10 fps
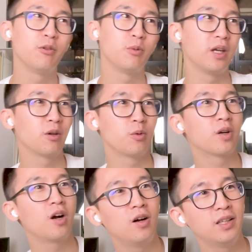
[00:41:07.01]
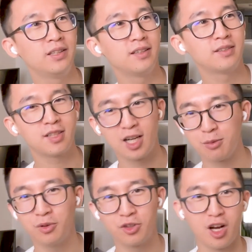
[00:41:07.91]
We're all in this
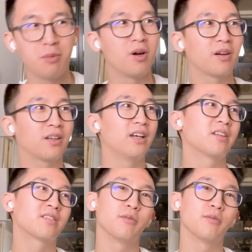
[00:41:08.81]
terrible job market,